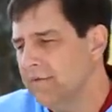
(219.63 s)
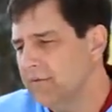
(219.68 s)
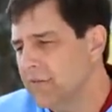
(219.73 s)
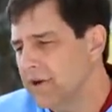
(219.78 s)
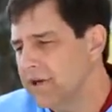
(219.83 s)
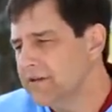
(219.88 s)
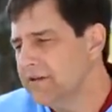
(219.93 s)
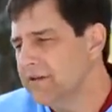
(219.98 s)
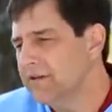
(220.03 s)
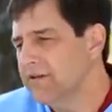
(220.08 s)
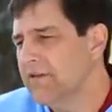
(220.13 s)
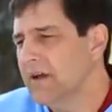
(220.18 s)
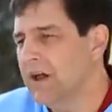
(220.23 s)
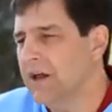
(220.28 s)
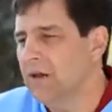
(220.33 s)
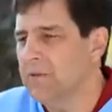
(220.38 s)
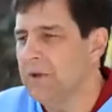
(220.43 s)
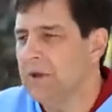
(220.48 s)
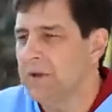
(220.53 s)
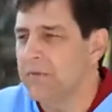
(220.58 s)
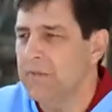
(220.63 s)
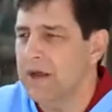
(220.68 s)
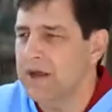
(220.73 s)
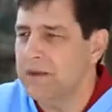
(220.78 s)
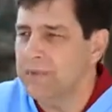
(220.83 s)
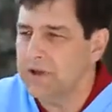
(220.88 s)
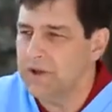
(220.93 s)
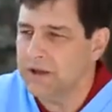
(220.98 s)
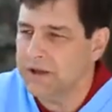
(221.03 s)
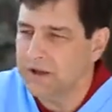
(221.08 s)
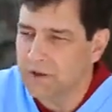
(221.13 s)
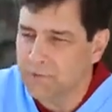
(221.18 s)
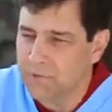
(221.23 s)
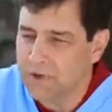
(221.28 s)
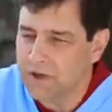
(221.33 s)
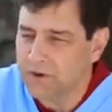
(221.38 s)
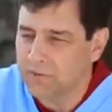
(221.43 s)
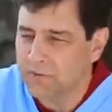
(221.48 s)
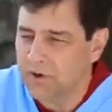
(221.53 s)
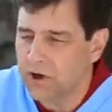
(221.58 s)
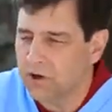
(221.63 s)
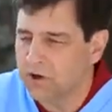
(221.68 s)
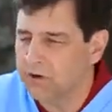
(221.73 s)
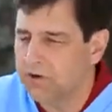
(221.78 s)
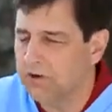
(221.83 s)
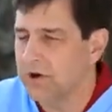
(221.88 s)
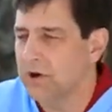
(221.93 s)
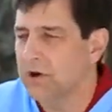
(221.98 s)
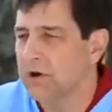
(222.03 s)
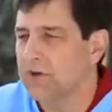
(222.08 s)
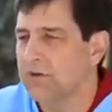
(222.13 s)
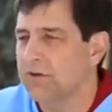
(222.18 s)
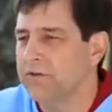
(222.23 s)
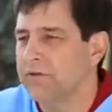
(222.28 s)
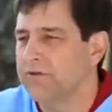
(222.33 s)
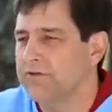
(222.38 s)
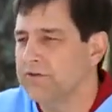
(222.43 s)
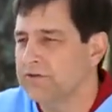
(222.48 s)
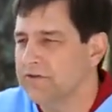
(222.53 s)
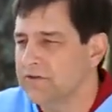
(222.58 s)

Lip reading: muscle development, maybe a little bit of bone growth,